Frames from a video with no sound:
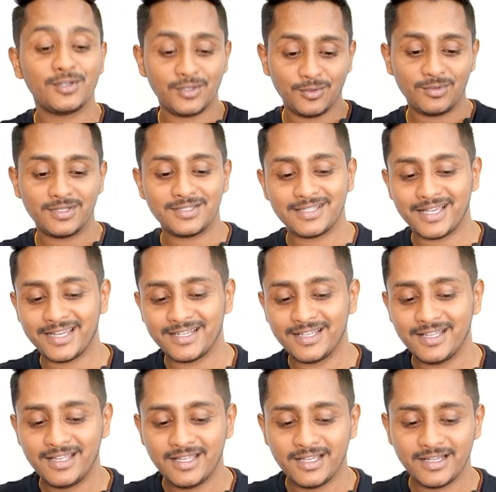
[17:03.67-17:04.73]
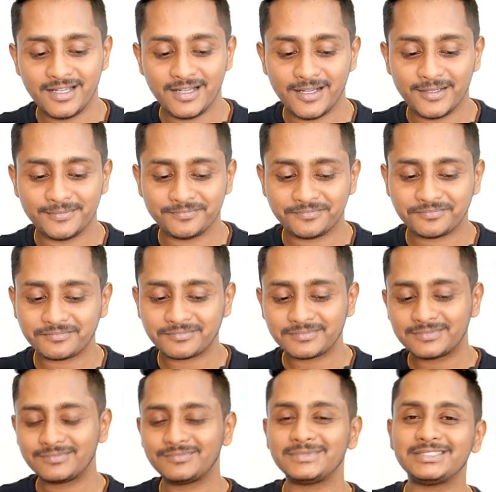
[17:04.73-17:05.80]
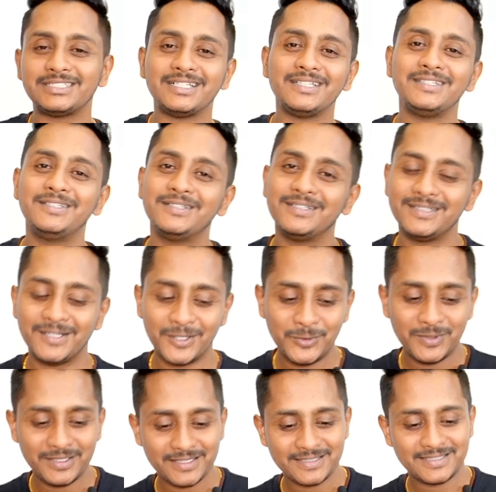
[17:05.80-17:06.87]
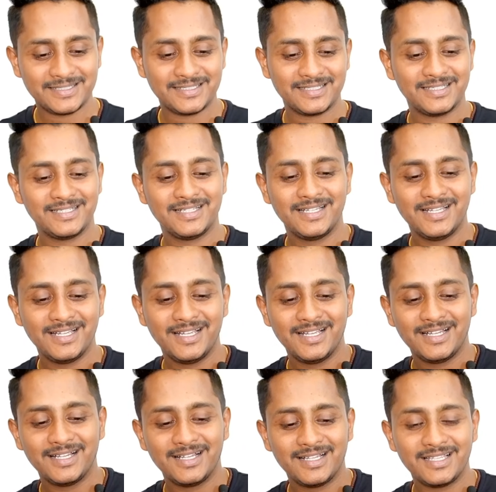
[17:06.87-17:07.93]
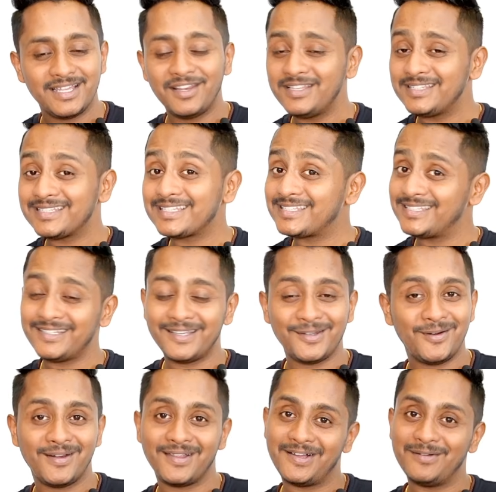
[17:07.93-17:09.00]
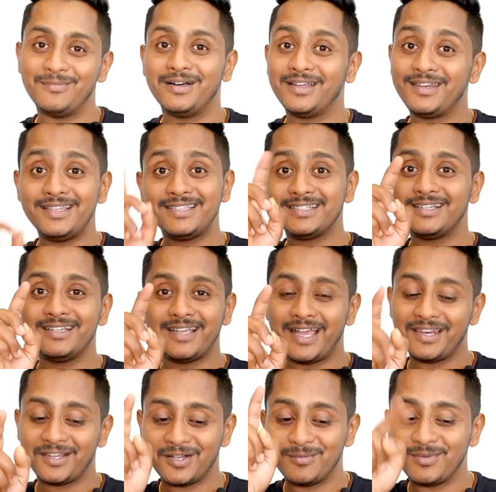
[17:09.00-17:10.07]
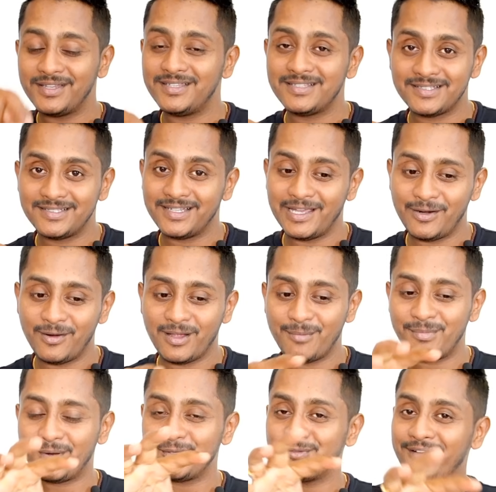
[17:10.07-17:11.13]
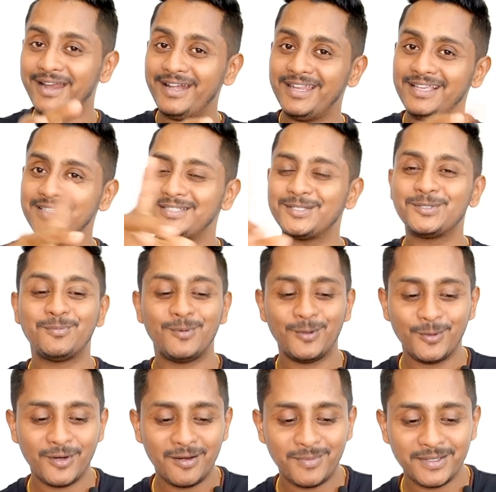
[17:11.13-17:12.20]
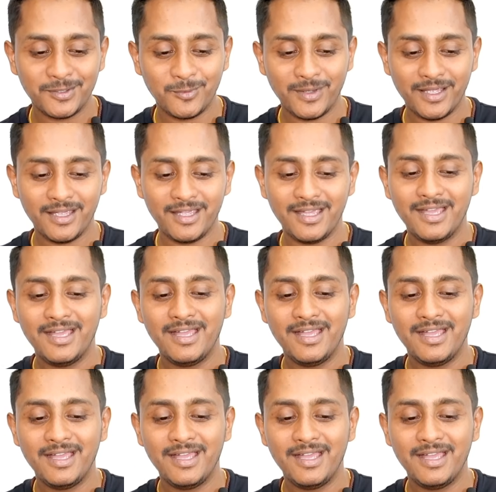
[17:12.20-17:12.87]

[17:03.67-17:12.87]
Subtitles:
You decide. The third one is, risks cannot come. Risk can come. Risks cannot come because findings is plural, by the way.